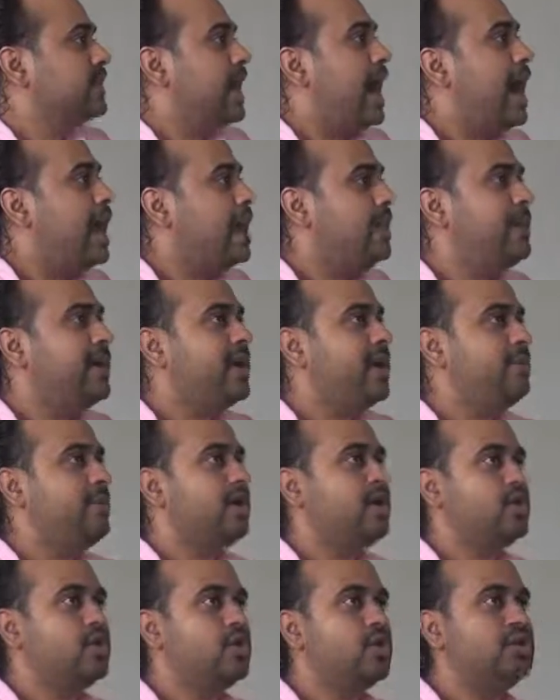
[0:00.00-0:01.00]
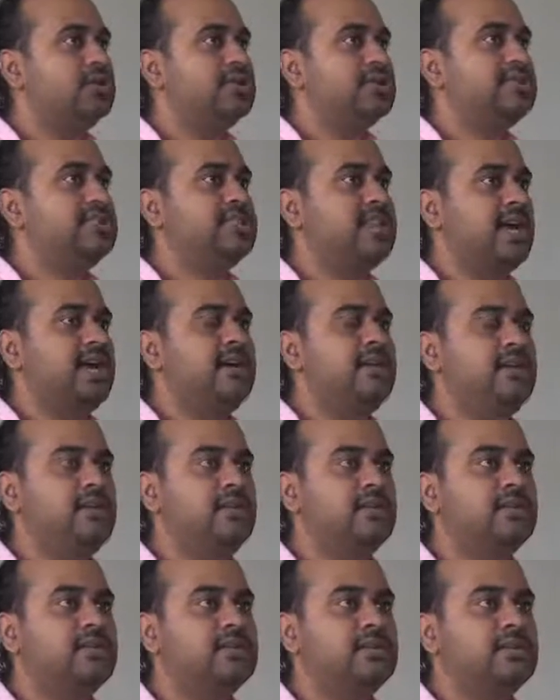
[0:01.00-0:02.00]
I'll become a good
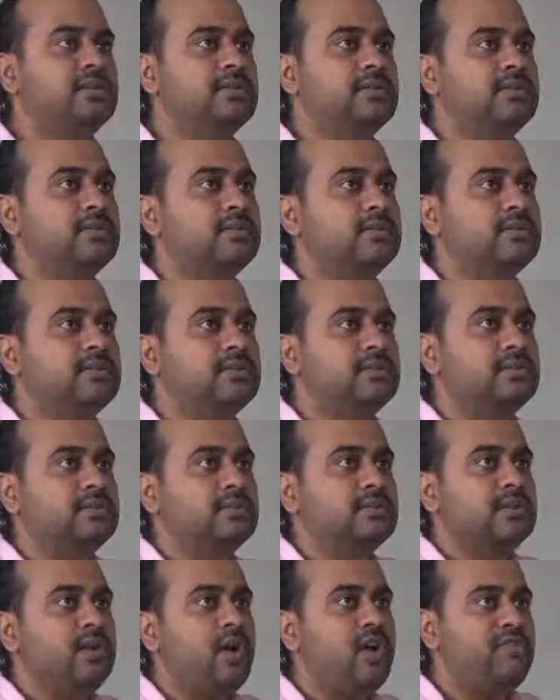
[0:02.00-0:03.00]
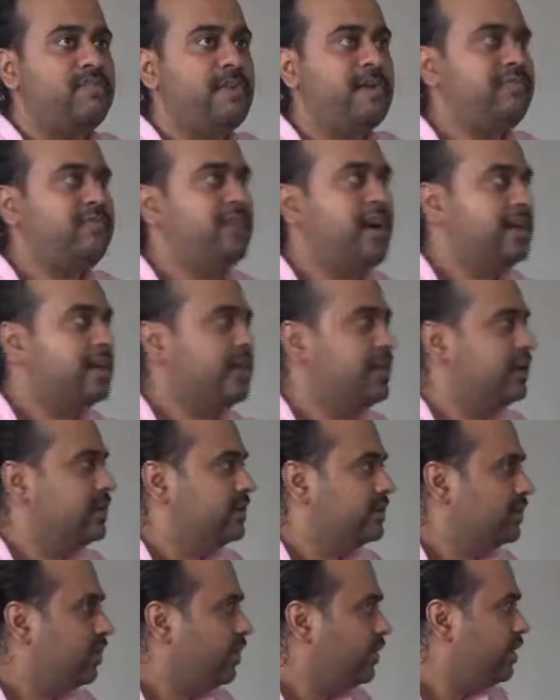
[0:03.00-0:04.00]
son of my
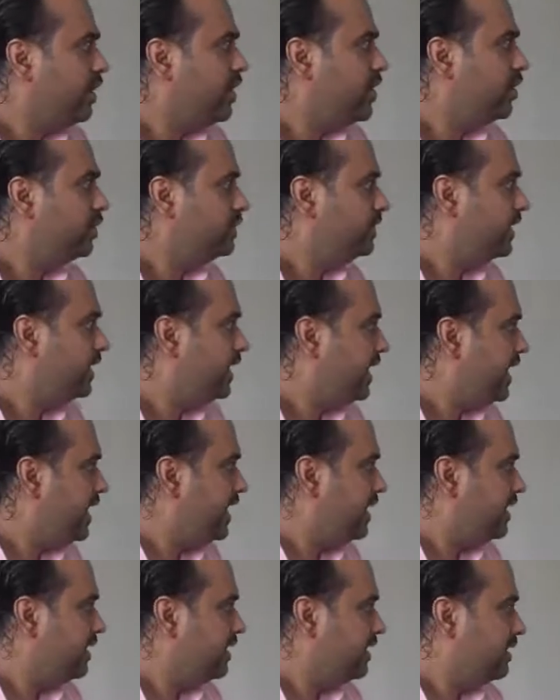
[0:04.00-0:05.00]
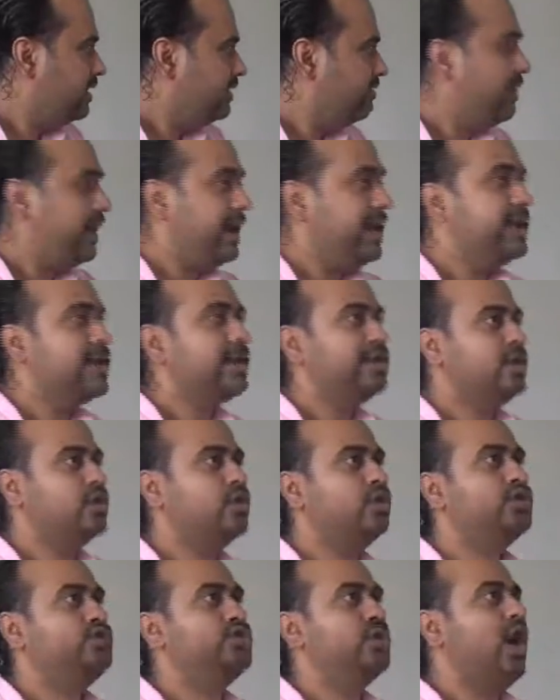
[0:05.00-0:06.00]
father only on the day when I get a
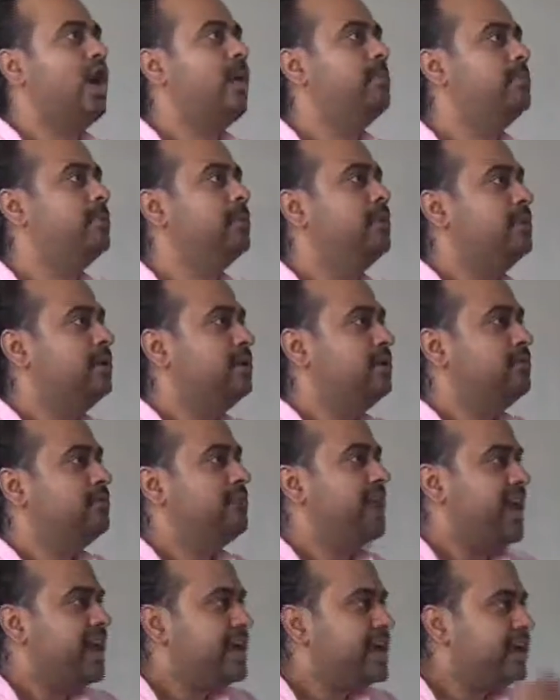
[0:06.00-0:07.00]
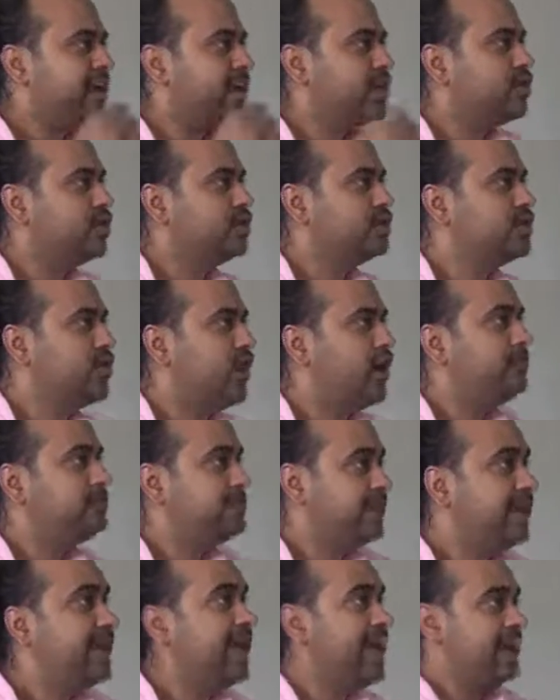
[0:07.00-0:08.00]
good job. When I get a good
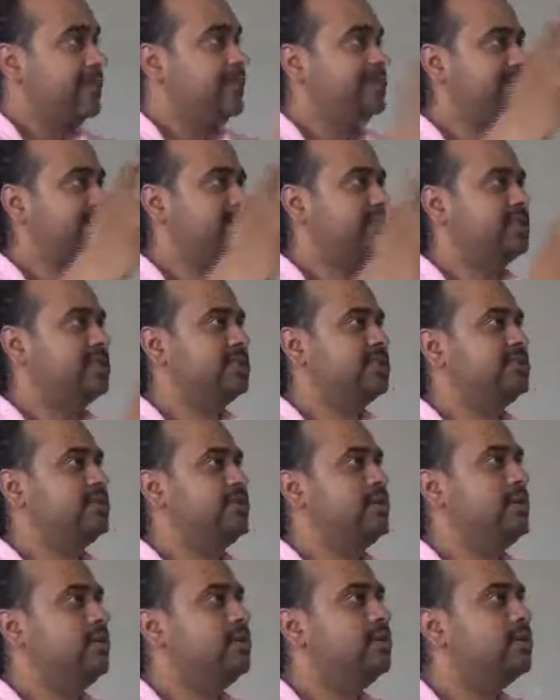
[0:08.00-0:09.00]
job, then I'll be successful.